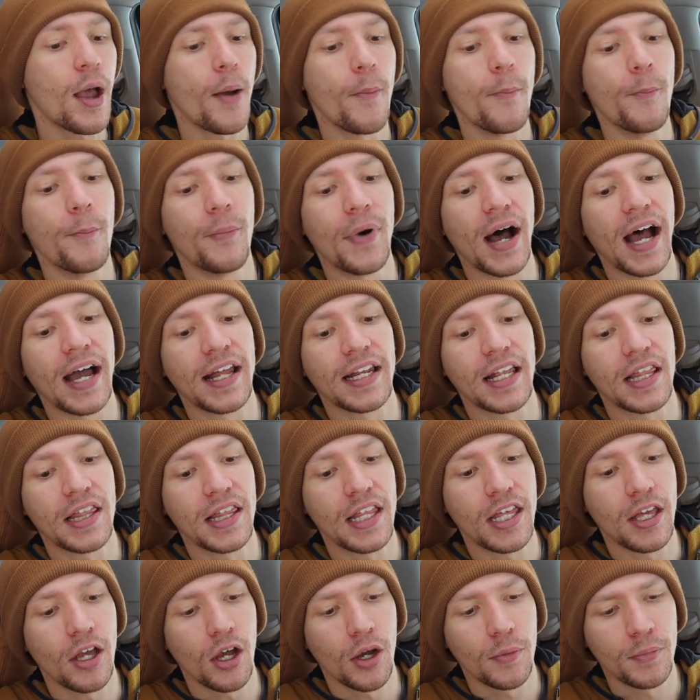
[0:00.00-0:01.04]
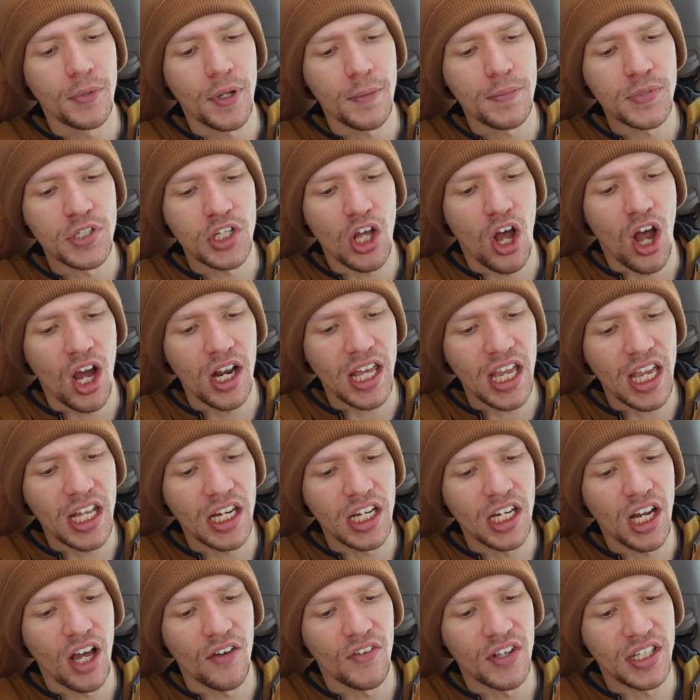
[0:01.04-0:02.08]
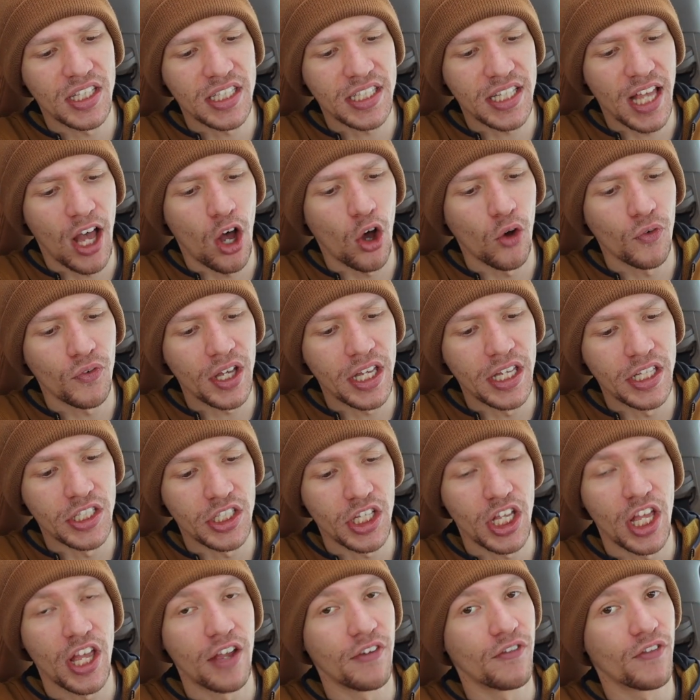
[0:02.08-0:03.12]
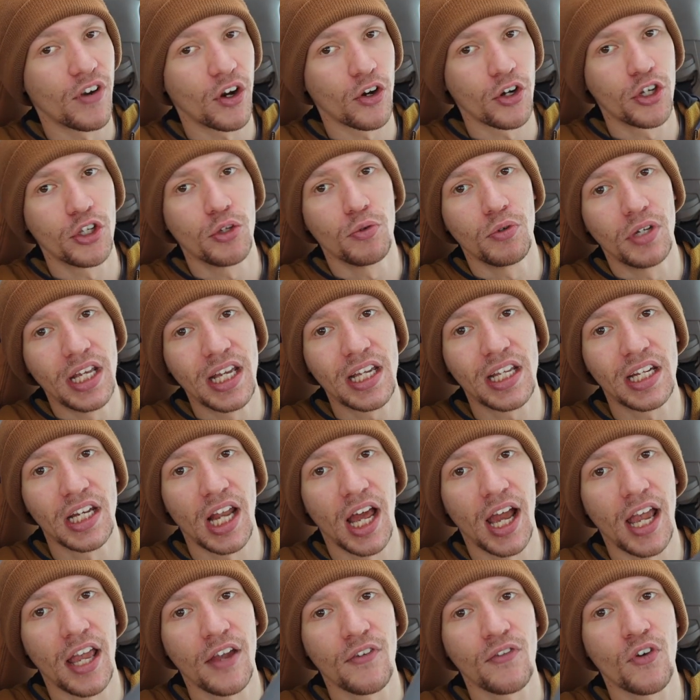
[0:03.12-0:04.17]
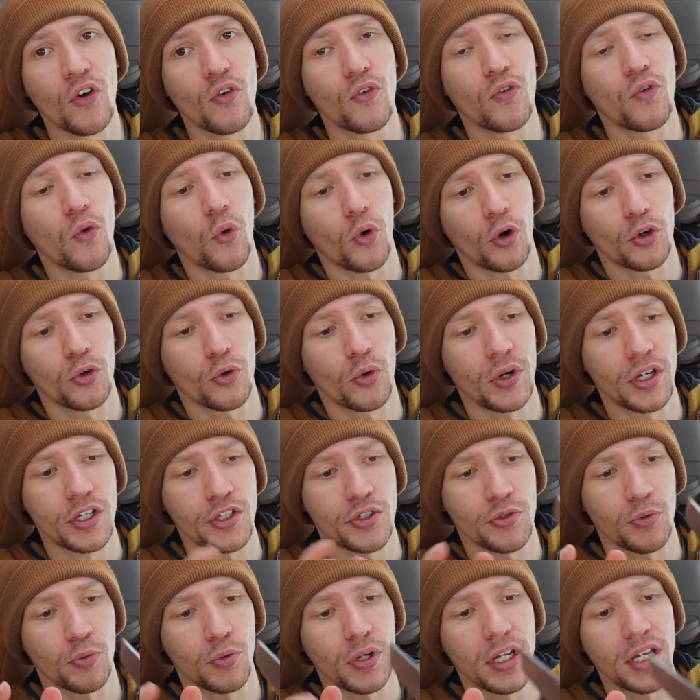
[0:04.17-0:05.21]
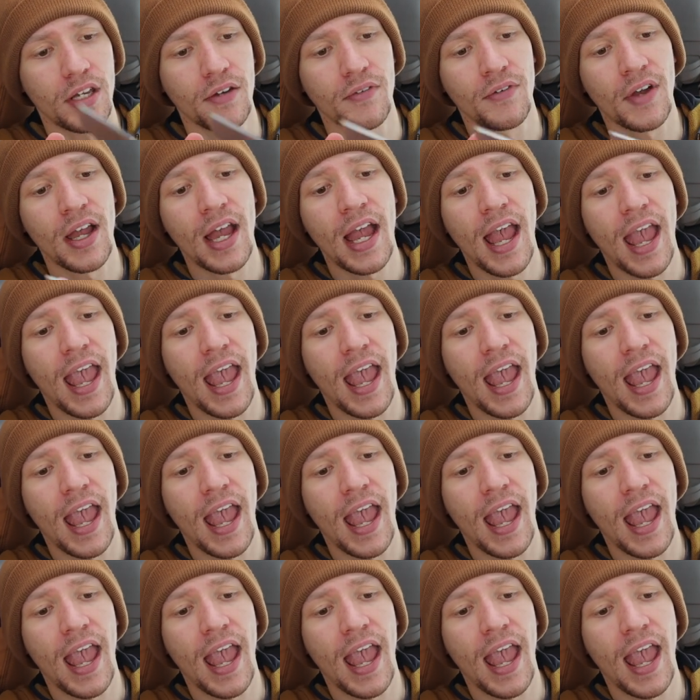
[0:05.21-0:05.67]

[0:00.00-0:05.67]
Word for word: but the Umnum in and of itself is a very unique knife for Chris Reeve.